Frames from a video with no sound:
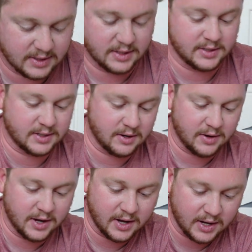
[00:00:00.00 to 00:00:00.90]
Let's go
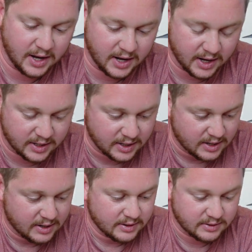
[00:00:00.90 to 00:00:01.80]
ahead and
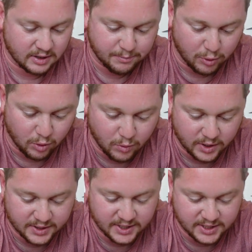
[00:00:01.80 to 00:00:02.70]
just gonna pull
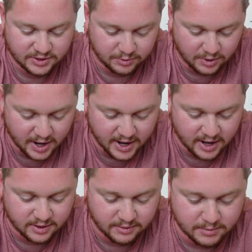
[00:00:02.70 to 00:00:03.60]
one of these right
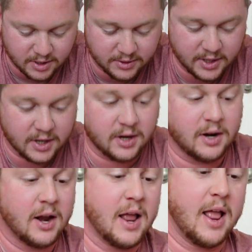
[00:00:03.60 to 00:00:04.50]
out of the middle here.
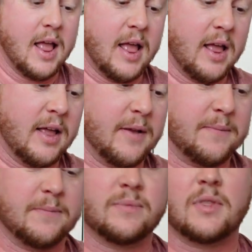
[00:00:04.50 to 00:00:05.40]

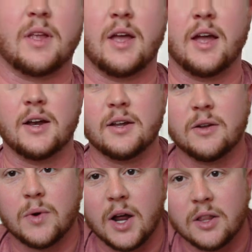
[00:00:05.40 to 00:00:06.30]
And
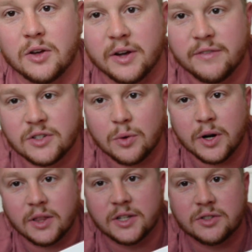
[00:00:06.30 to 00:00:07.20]
we got a little
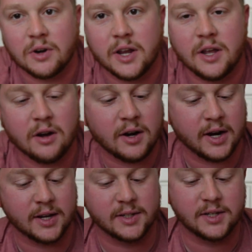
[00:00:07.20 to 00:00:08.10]
inventory list right here.
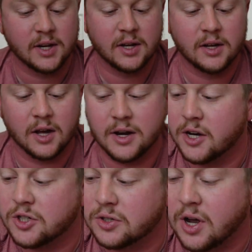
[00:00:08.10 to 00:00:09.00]
It is
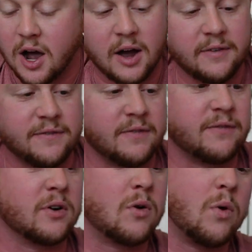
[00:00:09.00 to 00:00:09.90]
initialed off
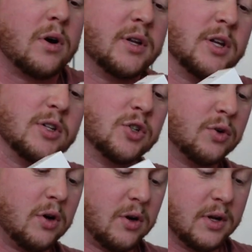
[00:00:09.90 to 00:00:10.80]
for quality
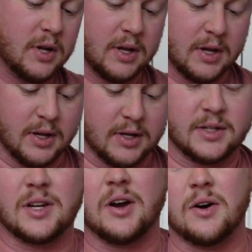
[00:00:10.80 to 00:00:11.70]
control.
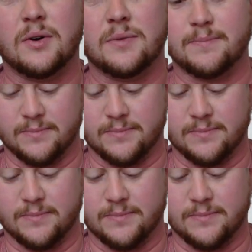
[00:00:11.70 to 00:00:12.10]
So,